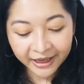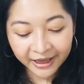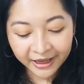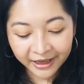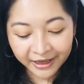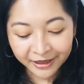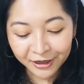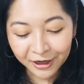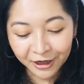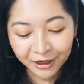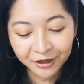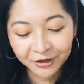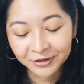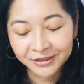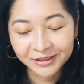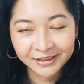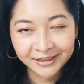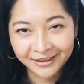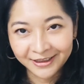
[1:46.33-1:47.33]
and I
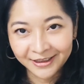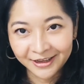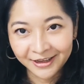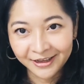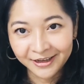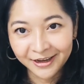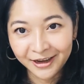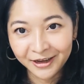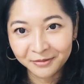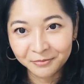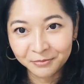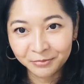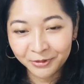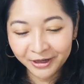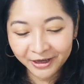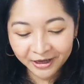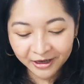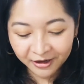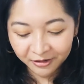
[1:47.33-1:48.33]
also thought I'd
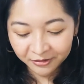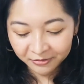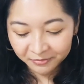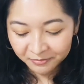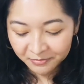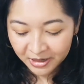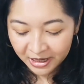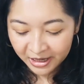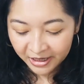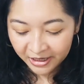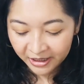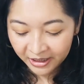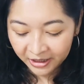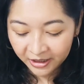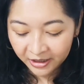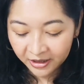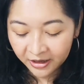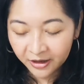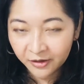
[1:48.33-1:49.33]
break out my
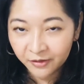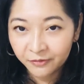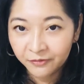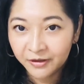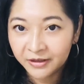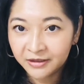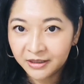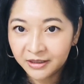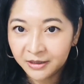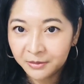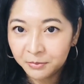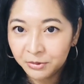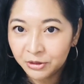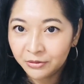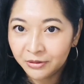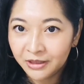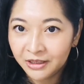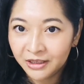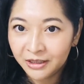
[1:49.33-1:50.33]
Fenty
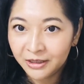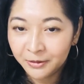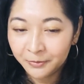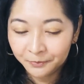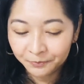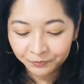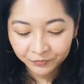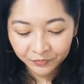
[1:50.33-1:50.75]
Beauty